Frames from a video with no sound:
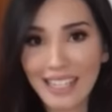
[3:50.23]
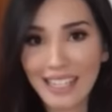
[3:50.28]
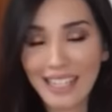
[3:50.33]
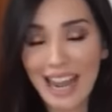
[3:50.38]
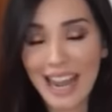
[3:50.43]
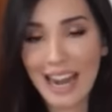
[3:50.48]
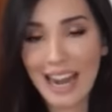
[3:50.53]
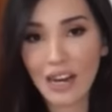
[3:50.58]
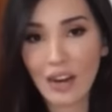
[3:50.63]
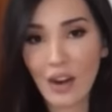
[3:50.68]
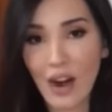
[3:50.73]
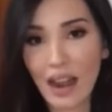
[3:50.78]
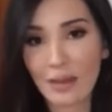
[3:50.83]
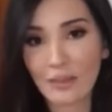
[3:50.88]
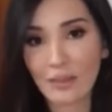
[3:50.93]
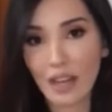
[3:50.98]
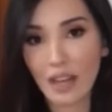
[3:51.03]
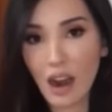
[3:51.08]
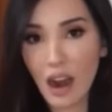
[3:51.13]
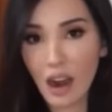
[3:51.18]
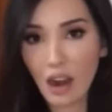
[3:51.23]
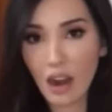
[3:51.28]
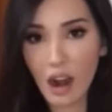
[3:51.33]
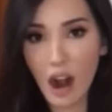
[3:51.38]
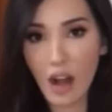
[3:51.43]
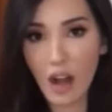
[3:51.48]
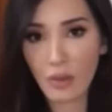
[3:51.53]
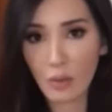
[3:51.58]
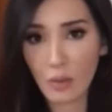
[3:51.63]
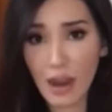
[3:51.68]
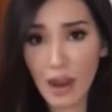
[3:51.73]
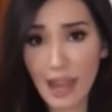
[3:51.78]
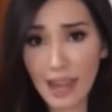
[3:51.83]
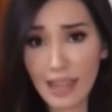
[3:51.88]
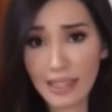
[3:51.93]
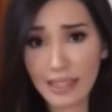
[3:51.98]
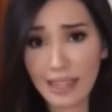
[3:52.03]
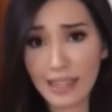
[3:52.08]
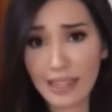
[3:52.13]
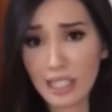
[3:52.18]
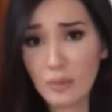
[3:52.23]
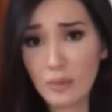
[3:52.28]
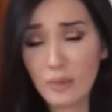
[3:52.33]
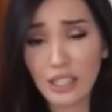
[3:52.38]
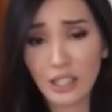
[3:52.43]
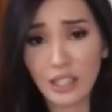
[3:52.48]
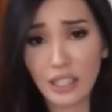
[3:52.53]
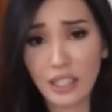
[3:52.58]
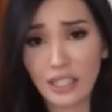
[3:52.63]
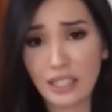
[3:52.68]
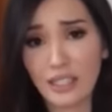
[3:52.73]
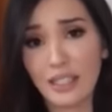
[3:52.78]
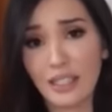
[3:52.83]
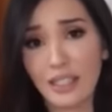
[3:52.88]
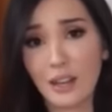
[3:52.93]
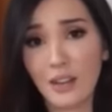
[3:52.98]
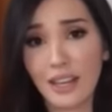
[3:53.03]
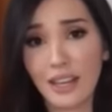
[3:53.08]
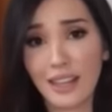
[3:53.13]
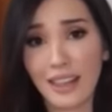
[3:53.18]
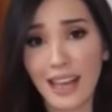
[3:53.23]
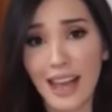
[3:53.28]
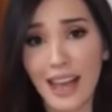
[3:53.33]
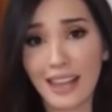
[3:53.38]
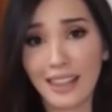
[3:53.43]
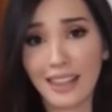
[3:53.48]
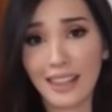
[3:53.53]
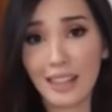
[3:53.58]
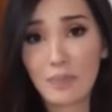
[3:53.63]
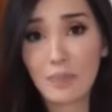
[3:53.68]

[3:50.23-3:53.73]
I think it was a German company owned by Russia Today. Essentially, when Lauren